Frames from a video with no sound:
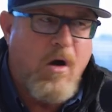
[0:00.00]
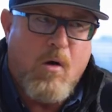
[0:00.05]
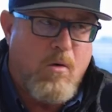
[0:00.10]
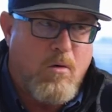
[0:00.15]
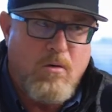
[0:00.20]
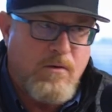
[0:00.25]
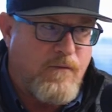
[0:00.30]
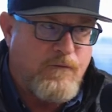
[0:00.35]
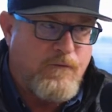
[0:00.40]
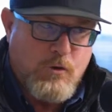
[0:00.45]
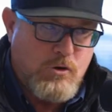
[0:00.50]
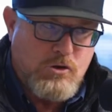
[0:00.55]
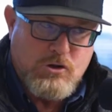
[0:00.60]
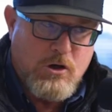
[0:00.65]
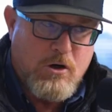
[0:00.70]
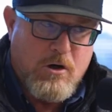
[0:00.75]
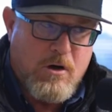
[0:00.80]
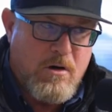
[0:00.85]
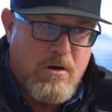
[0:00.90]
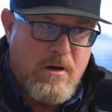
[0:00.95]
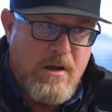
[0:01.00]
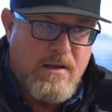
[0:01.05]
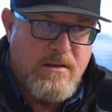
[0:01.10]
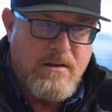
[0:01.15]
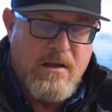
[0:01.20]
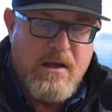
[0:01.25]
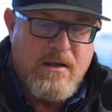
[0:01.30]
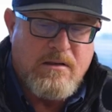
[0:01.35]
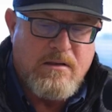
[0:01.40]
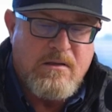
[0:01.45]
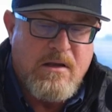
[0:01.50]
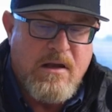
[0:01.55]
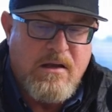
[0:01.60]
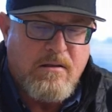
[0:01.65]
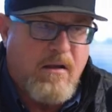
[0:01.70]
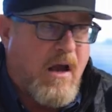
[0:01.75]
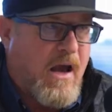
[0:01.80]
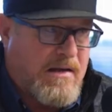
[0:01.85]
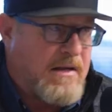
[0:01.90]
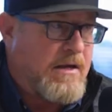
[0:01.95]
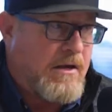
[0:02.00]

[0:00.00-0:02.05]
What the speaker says: Oh, for sure. Market, yeah. And I'd